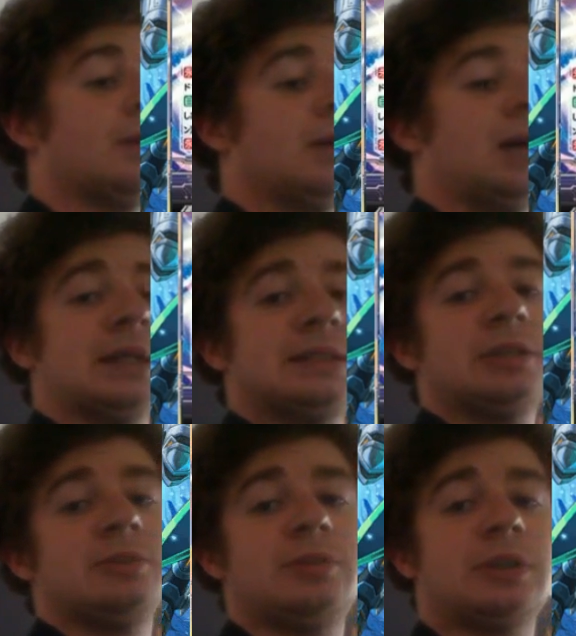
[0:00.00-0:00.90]

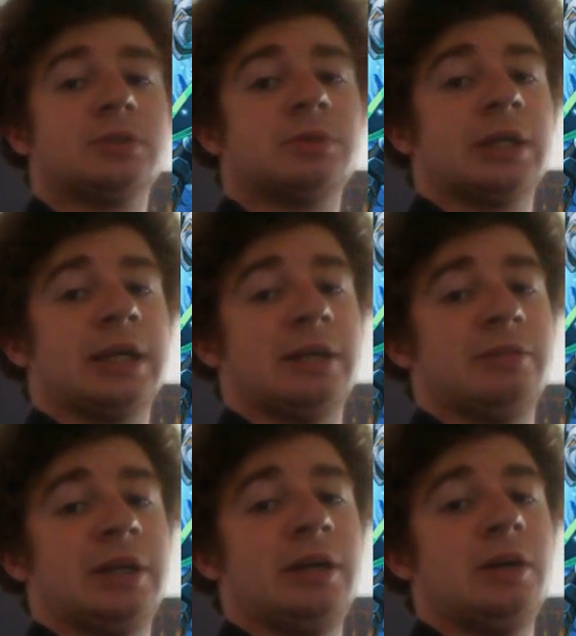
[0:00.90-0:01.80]
ideal field we're going to have
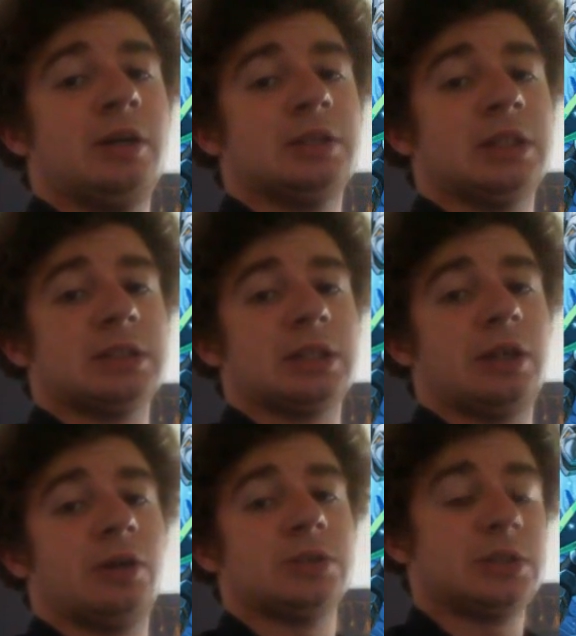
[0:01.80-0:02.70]
here, that's
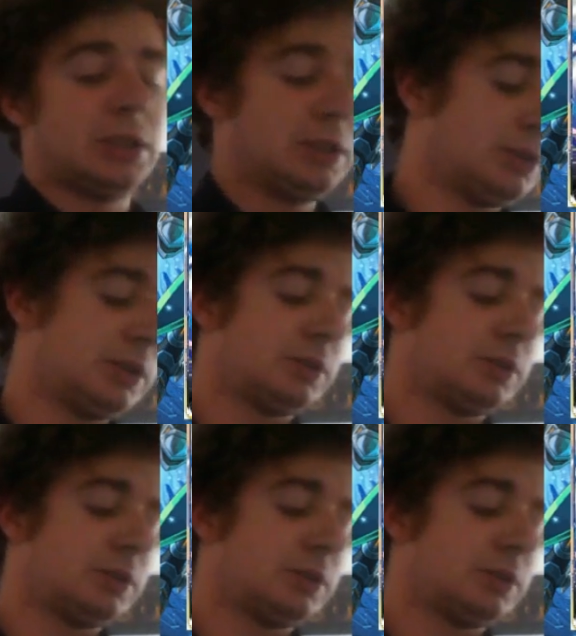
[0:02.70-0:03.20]
Constance.